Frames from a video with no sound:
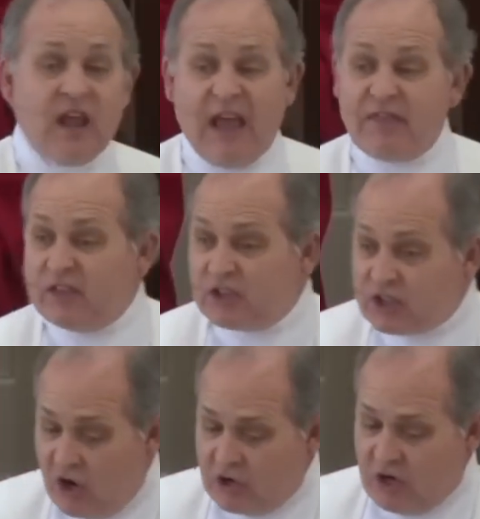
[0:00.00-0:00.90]
and then the
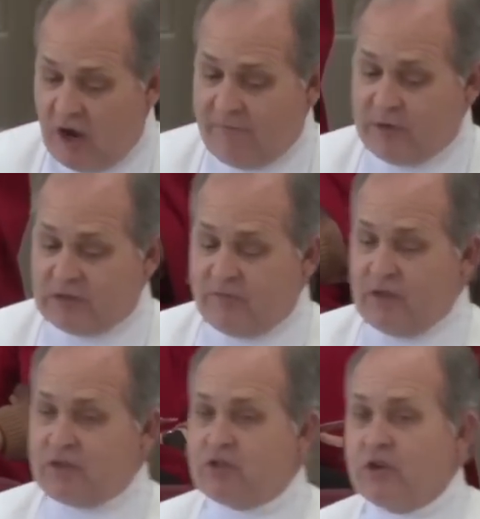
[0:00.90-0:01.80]
charge conference of
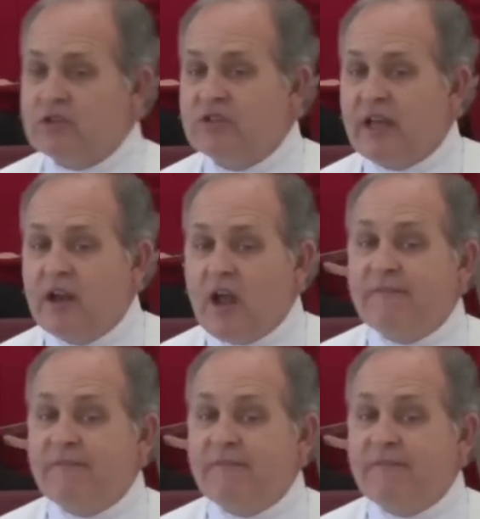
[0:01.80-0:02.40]
this church that